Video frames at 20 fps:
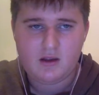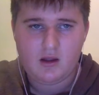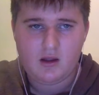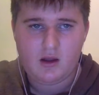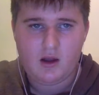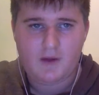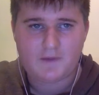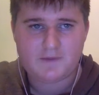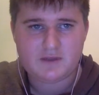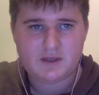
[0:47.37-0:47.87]

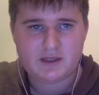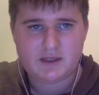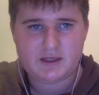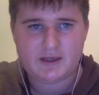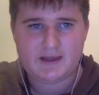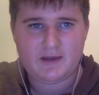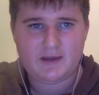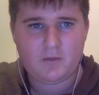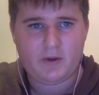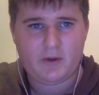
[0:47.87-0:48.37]
After this, I
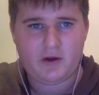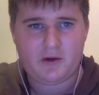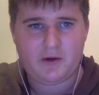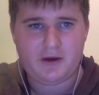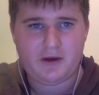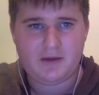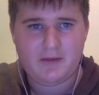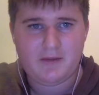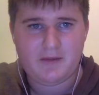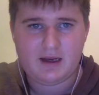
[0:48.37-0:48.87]
then went on
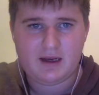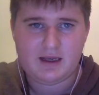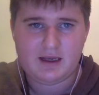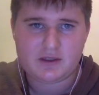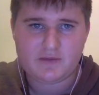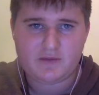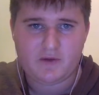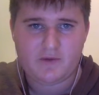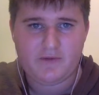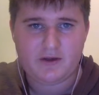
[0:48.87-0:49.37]
and made a list
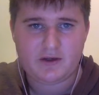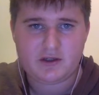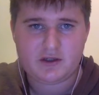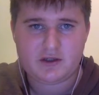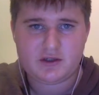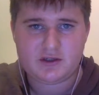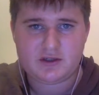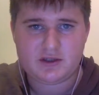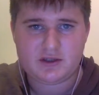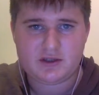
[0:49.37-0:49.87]
of conventions that